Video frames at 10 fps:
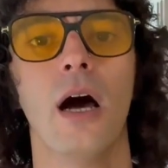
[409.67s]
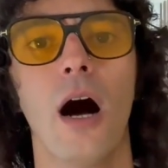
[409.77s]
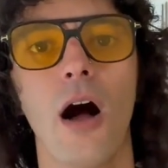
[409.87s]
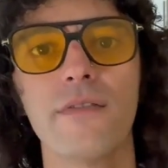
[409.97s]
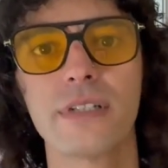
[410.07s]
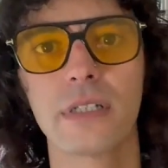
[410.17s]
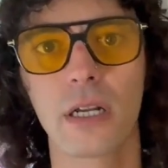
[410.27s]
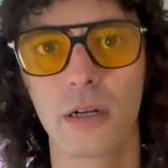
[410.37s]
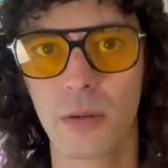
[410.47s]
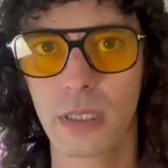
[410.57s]
All of a sudden,
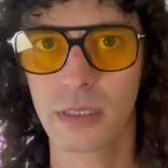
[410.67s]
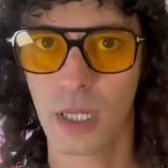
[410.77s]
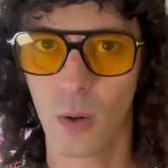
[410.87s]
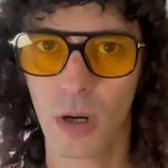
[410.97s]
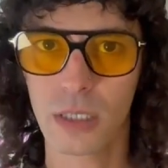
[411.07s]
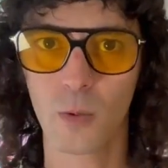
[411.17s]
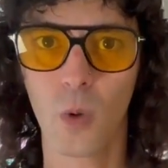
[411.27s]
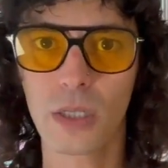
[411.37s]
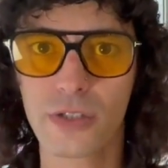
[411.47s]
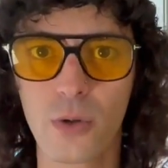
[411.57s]
everybody's like, what,
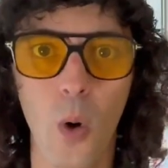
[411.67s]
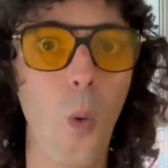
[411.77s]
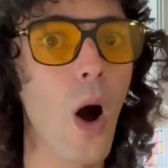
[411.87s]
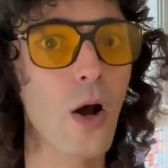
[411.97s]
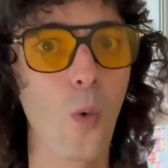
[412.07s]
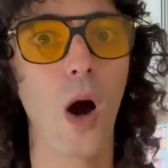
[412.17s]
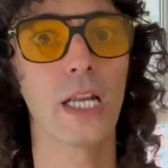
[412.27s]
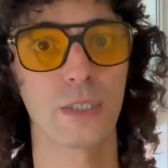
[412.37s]
what's going on